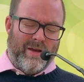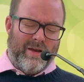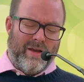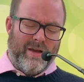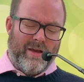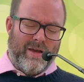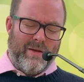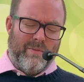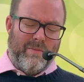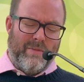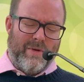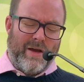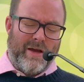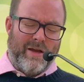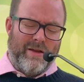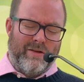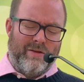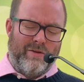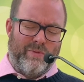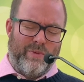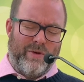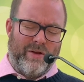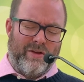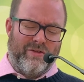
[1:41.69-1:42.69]

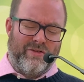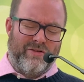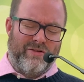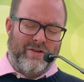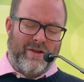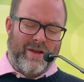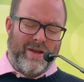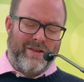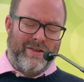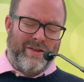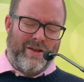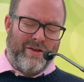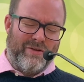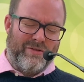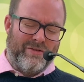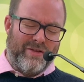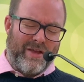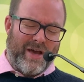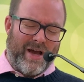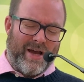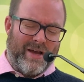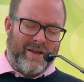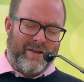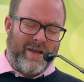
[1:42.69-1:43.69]
and which does
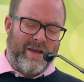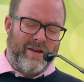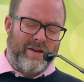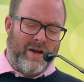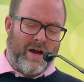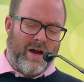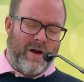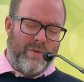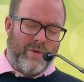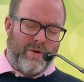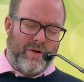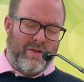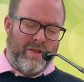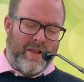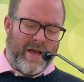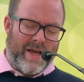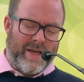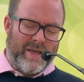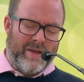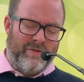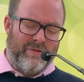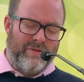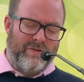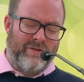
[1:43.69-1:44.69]
that in our
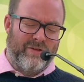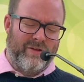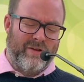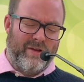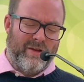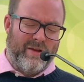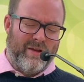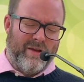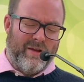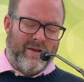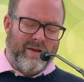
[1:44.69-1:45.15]
lives.